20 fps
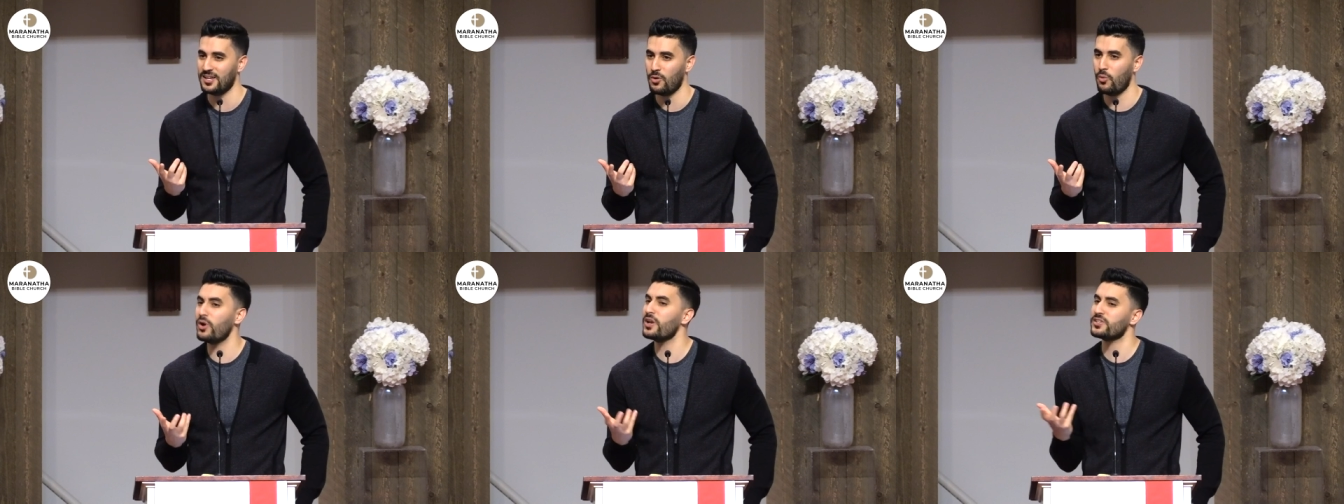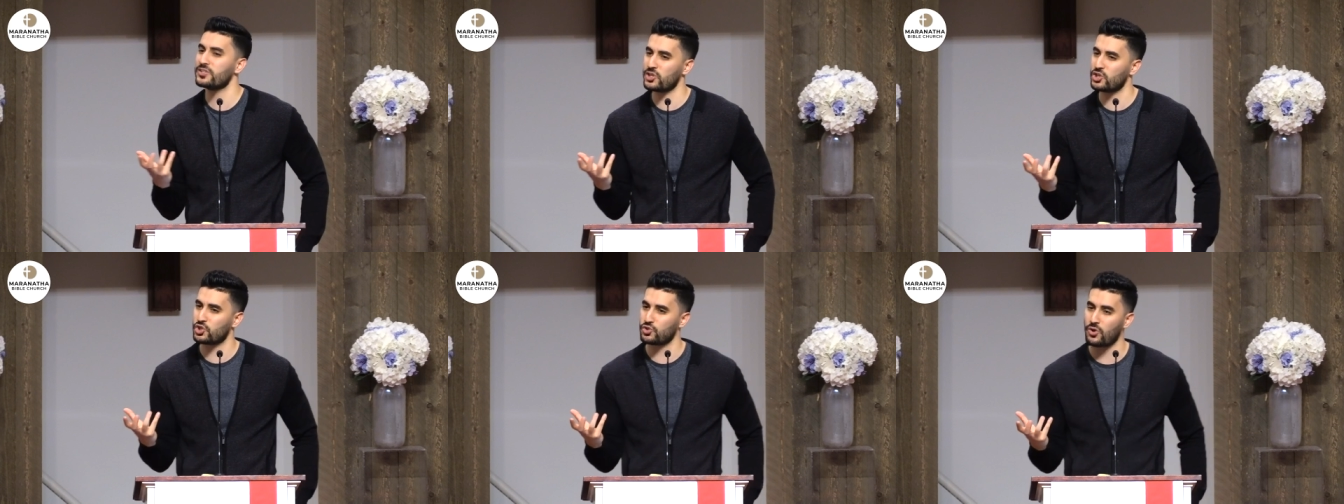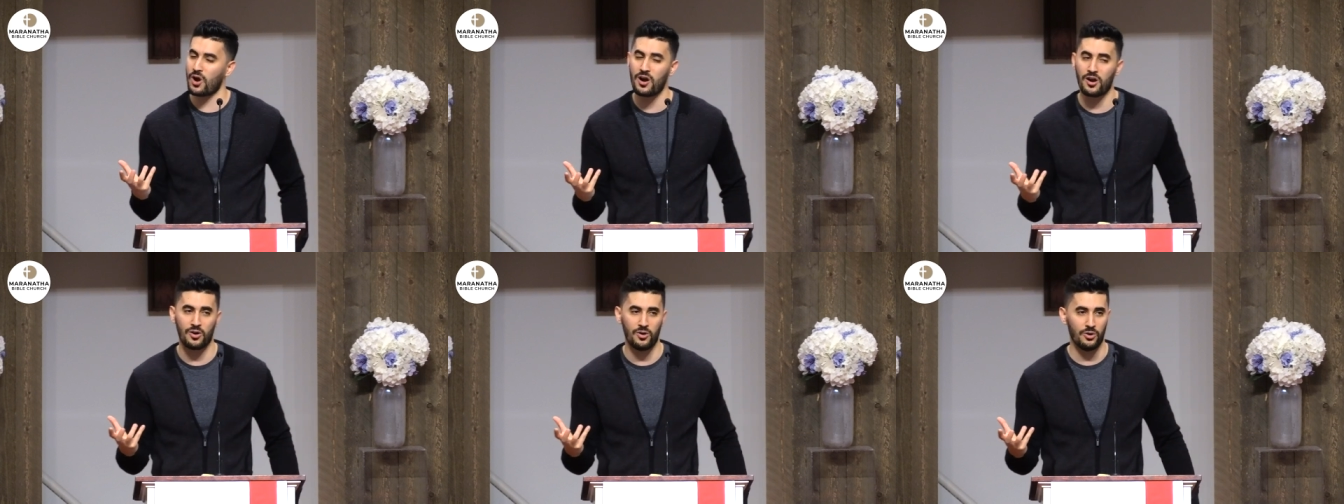What is a
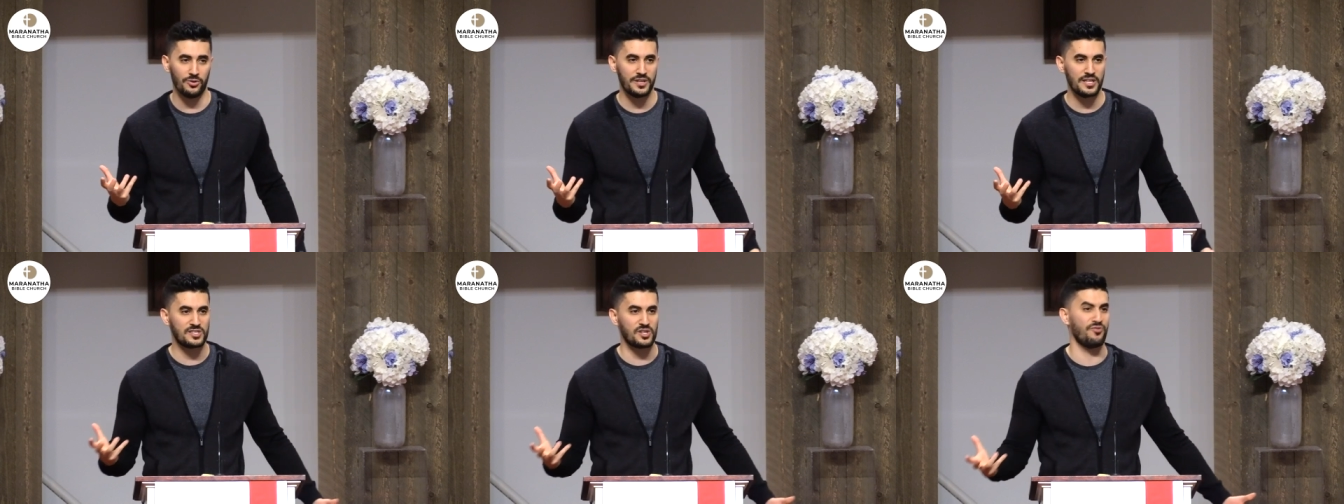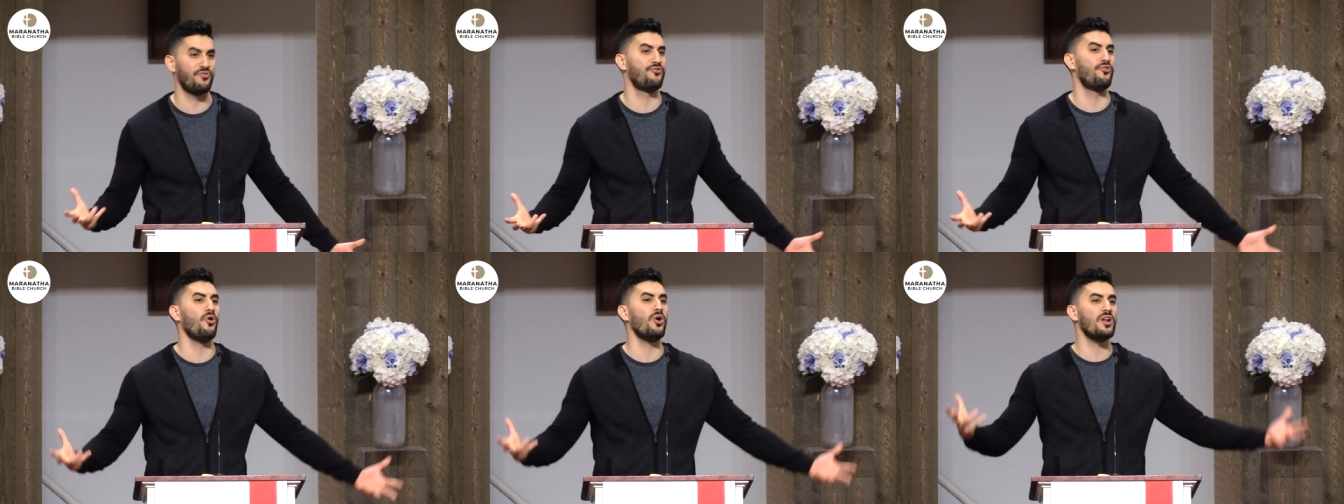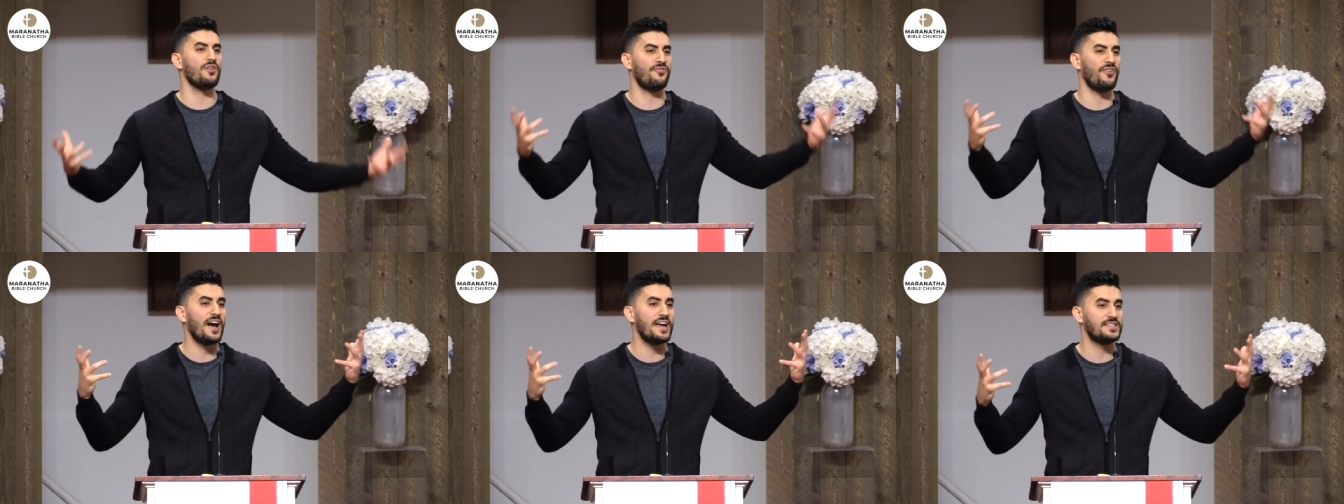stronghold? It's a
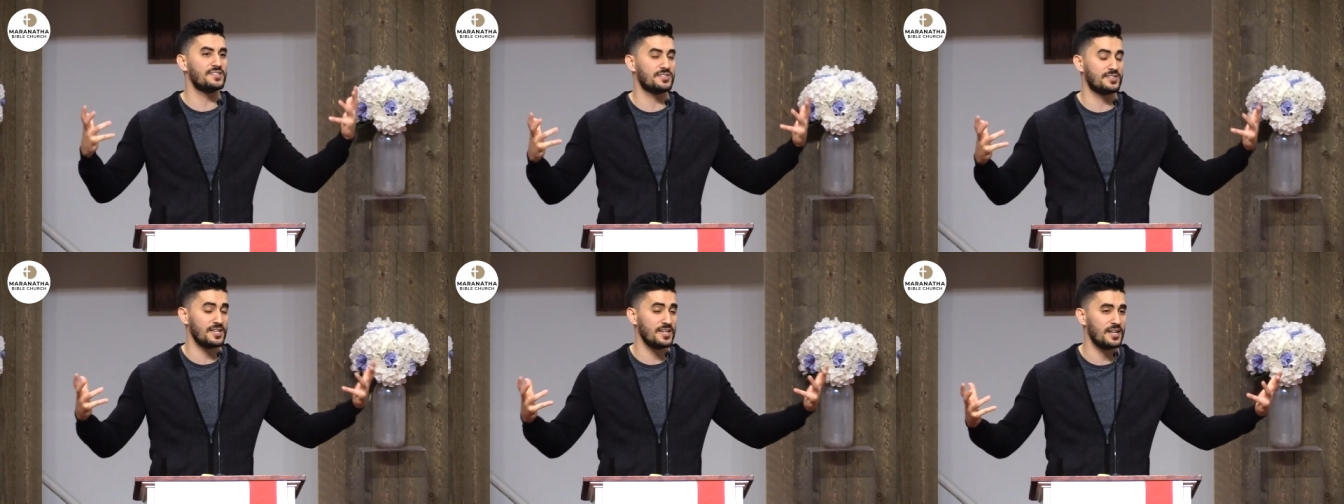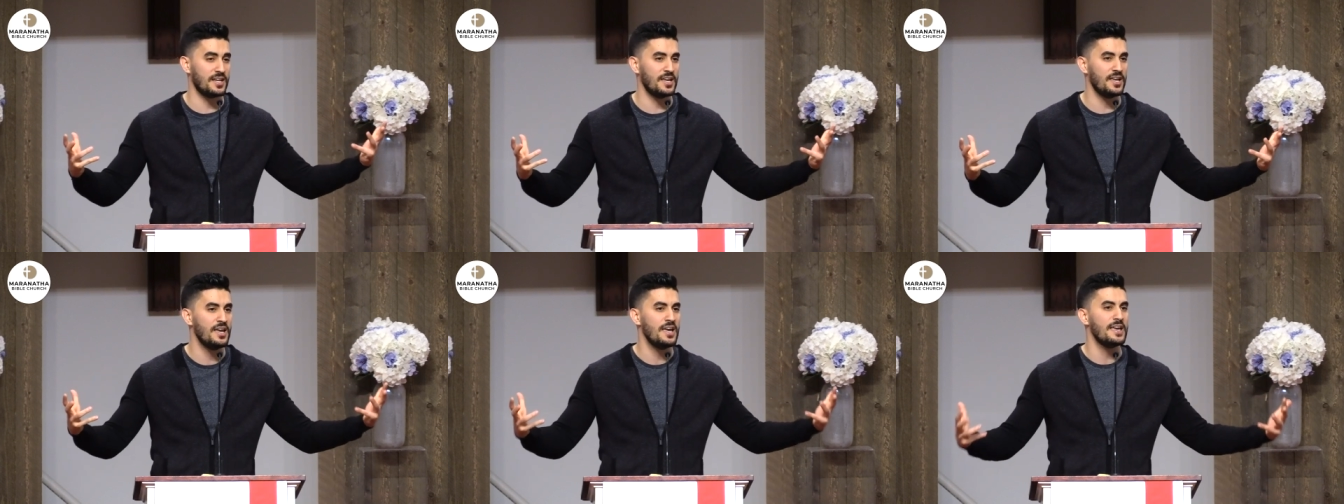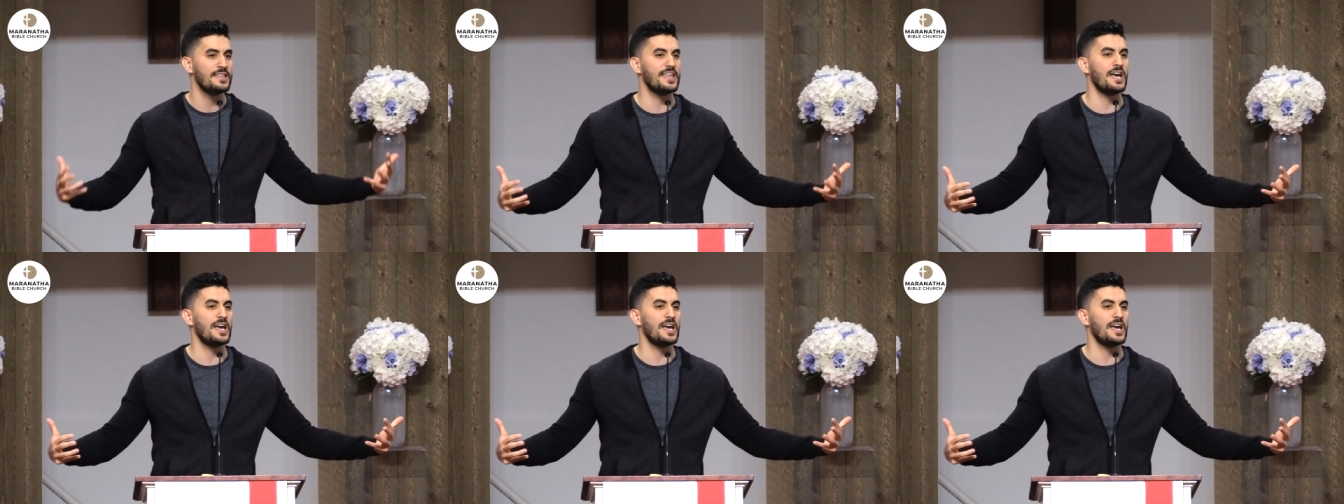fortified city